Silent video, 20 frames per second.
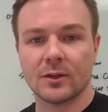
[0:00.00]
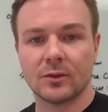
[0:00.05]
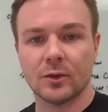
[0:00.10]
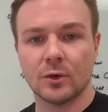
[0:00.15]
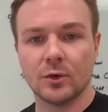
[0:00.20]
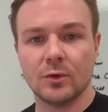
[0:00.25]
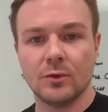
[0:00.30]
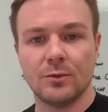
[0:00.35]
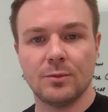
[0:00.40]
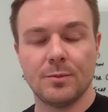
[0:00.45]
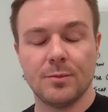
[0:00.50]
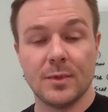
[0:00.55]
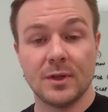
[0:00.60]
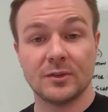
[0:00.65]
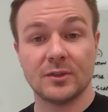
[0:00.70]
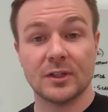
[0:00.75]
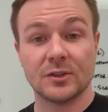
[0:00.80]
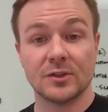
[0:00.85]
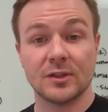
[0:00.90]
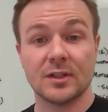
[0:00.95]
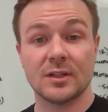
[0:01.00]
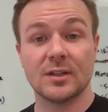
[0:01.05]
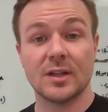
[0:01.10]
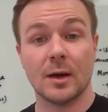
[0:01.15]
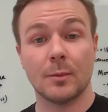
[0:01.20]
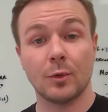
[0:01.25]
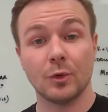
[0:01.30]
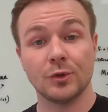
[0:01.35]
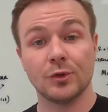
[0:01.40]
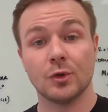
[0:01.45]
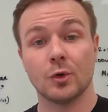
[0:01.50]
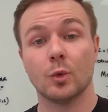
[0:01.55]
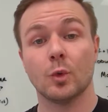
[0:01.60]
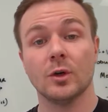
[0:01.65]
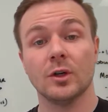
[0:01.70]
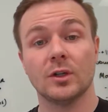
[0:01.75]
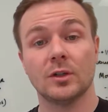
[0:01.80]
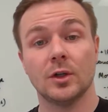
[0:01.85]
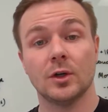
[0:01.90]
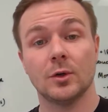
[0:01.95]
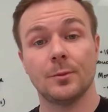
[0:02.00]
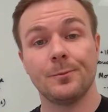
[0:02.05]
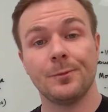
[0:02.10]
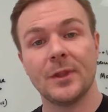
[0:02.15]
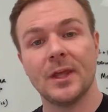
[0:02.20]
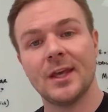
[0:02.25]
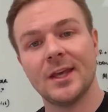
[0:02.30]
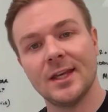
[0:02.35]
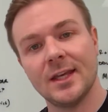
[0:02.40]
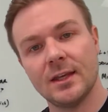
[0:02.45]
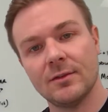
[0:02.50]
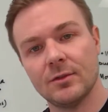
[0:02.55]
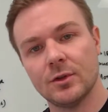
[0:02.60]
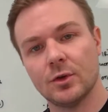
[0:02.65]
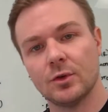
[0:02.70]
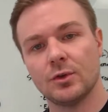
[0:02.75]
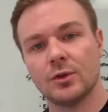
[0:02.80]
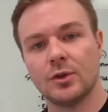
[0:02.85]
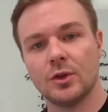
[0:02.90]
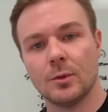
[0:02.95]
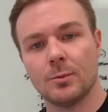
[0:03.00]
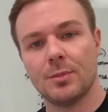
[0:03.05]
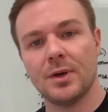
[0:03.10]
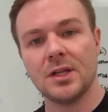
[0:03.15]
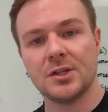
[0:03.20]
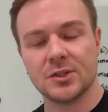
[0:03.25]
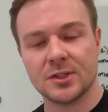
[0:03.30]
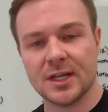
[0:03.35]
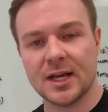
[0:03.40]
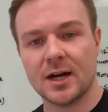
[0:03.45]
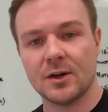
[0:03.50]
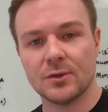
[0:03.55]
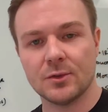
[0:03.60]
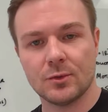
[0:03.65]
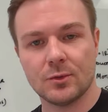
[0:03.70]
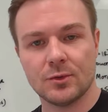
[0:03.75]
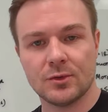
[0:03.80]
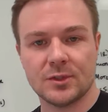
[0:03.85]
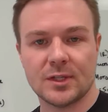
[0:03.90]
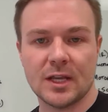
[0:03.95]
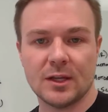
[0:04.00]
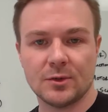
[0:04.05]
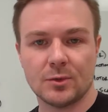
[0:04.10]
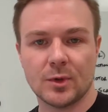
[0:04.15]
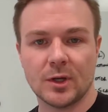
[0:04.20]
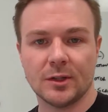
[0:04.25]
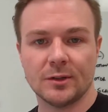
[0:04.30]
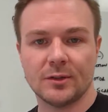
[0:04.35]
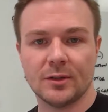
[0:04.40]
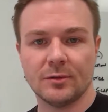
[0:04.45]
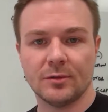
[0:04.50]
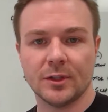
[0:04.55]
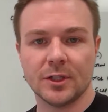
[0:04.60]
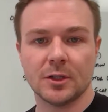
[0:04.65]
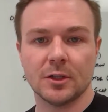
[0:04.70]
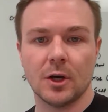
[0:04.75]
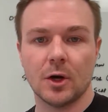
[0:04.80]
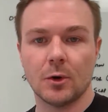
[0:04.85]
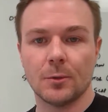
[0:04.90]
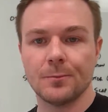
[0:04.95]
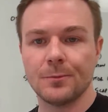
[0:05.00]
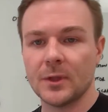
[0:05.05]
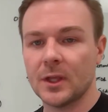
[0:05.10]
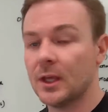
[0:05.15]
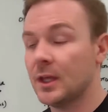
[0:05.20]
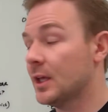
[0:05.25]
So you've essentially doubled your workload, even though your pitch count stays relatively low.